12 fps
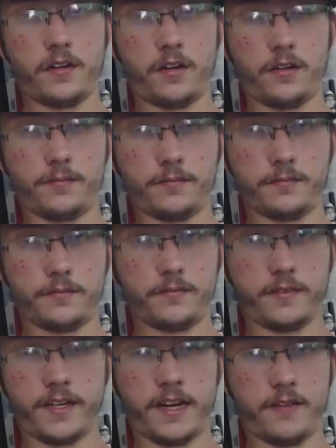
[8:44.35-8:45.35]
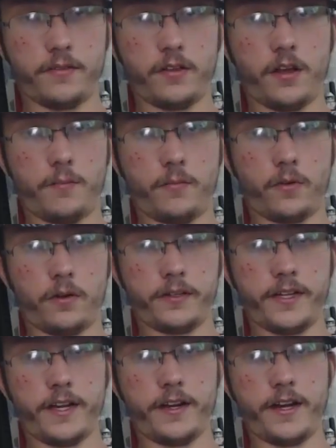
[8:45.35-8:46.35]
Um, they have a lot
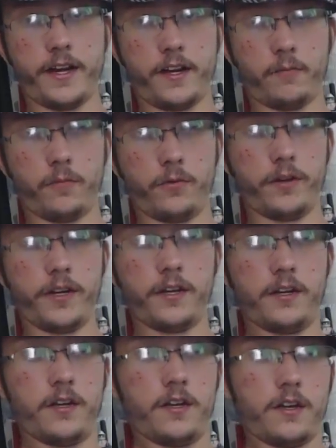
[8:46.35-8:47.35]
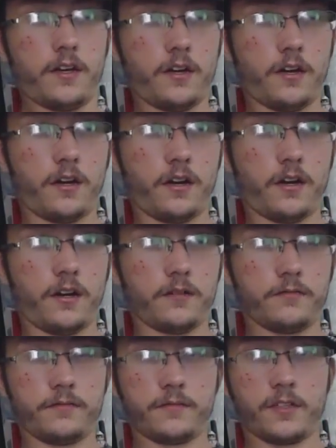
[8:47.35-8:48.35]
more dead and wounded.
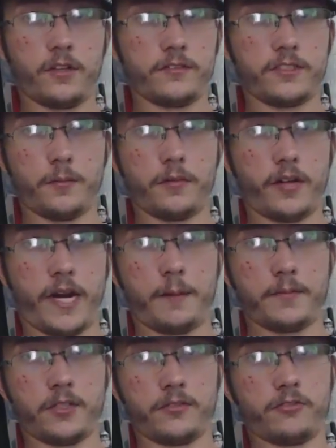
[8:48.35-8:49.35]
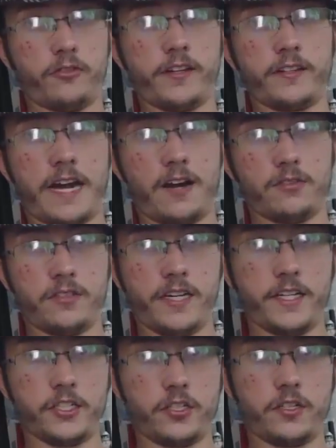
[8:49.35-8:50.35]
Uh, some claims are
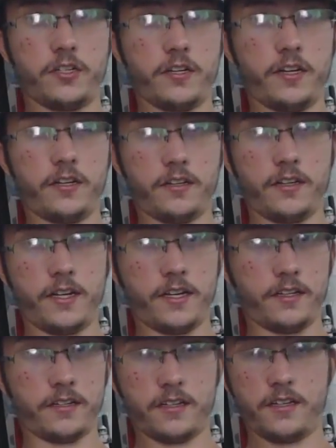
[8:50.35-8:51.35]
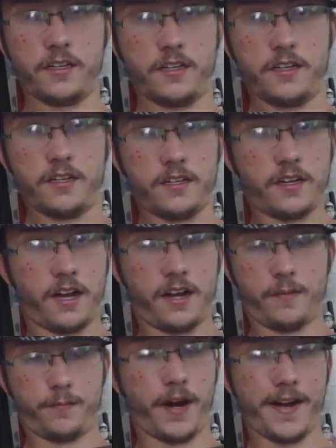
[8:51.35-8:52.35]
3,000 injured, and and
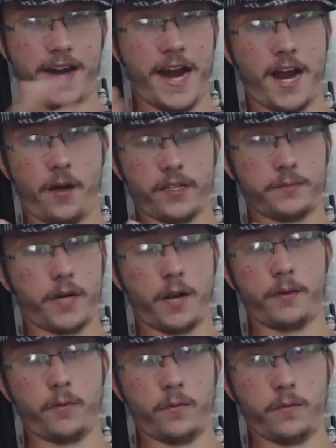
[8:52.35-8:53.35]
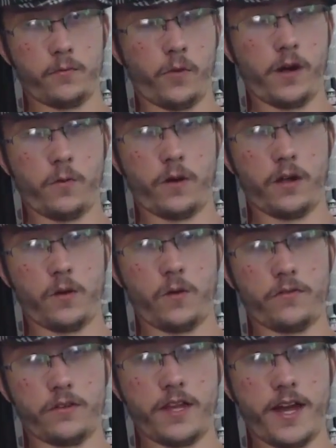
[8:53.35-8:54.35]
uh, by now it's probably well well
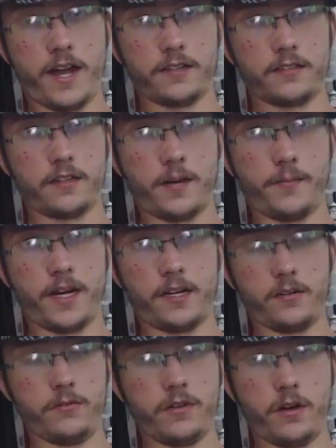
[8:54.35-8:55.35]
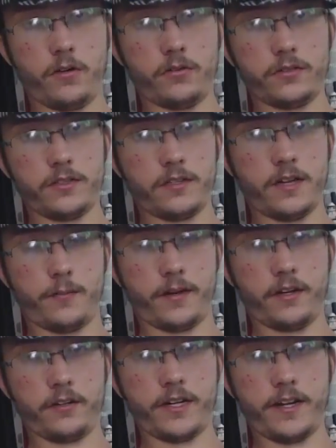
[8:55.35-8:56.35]
over that. I mean, who knows how
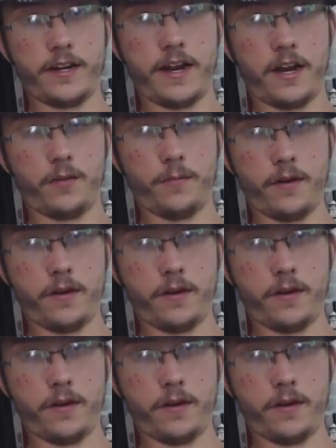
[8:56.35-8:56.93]
many are dead now?